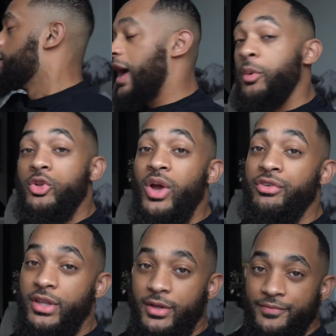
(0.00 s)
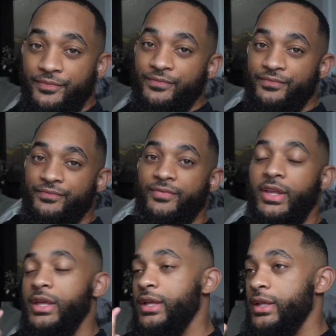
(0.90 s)
I wanna do everything.
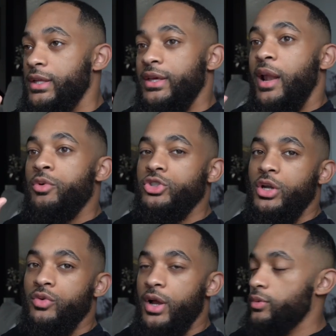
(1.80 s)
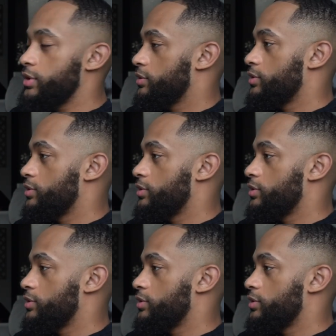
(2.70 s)
And I'm gonna try to rock with it,